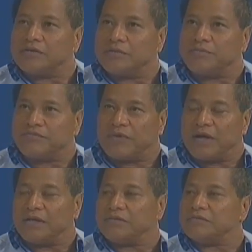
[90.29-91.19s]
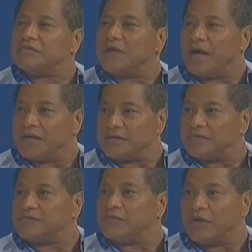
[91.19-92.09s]
to provide the
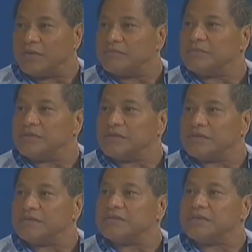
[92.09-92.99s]
island of Guam, you know,